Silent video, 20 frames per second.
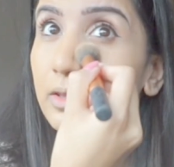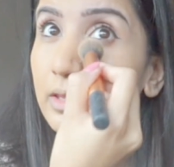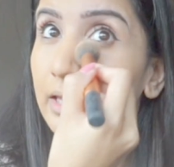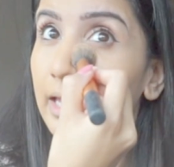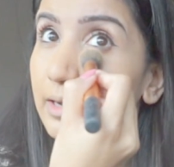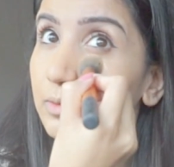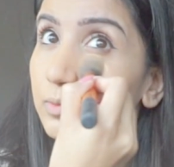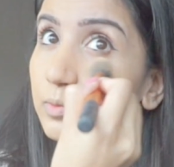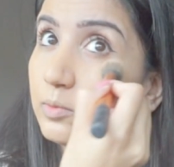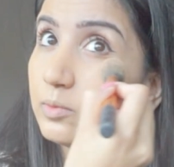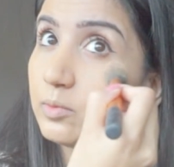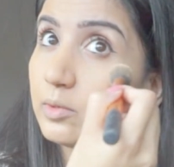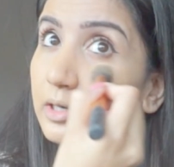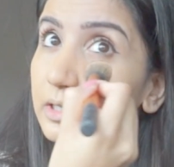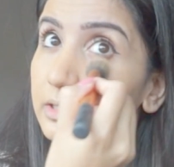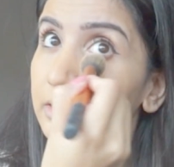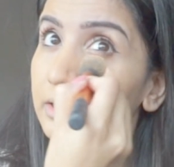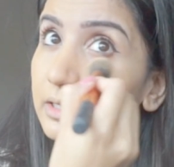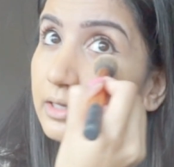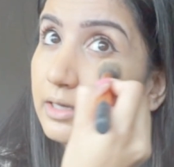there
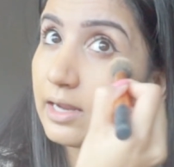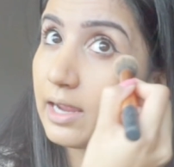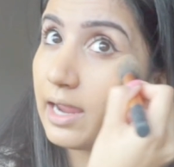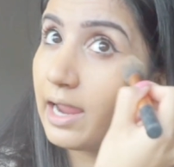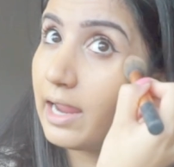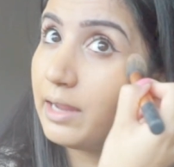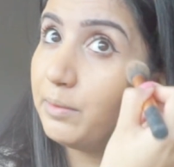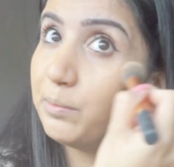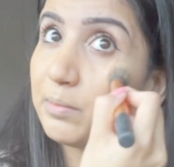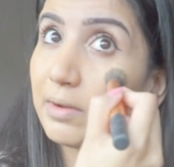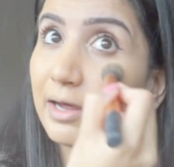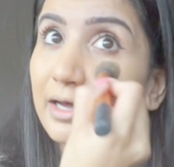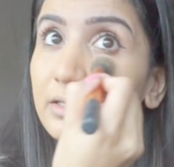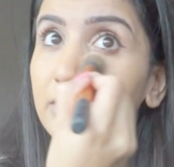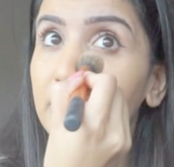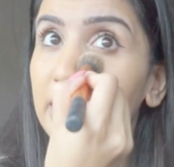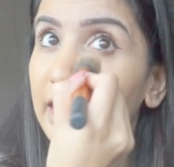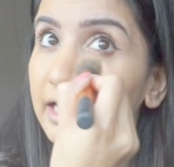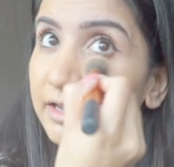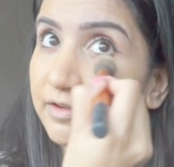wasn't a
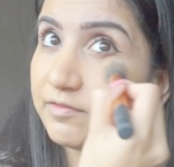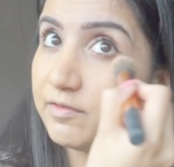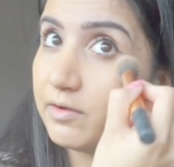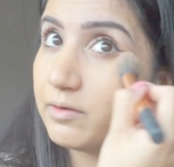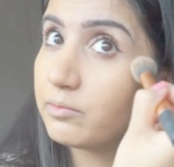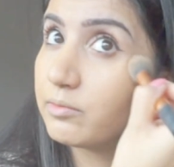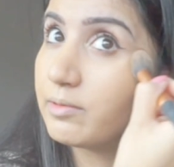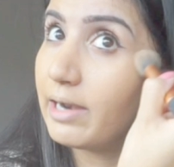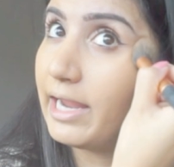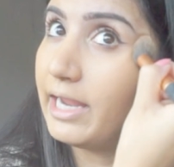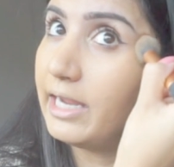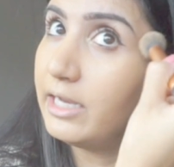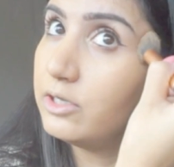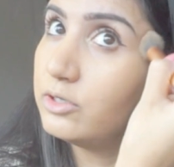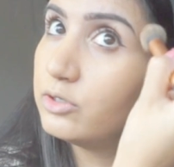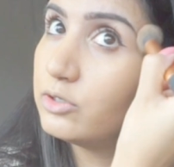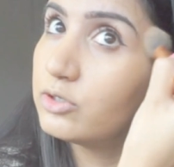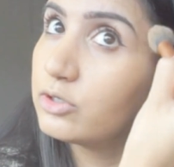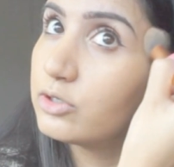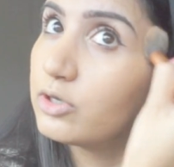massive
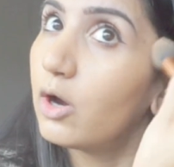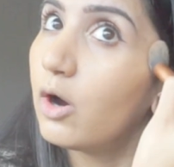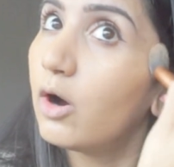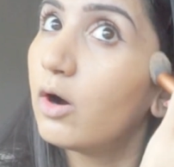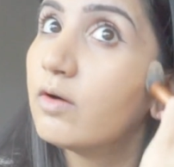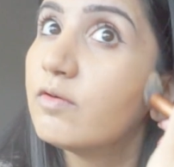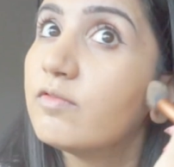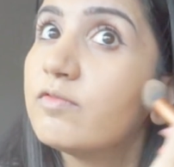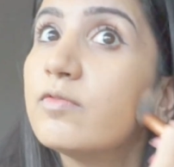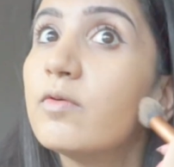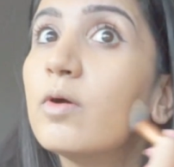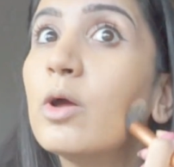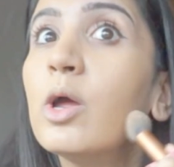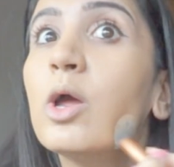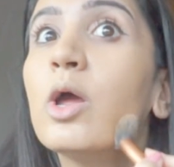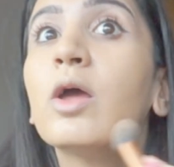range of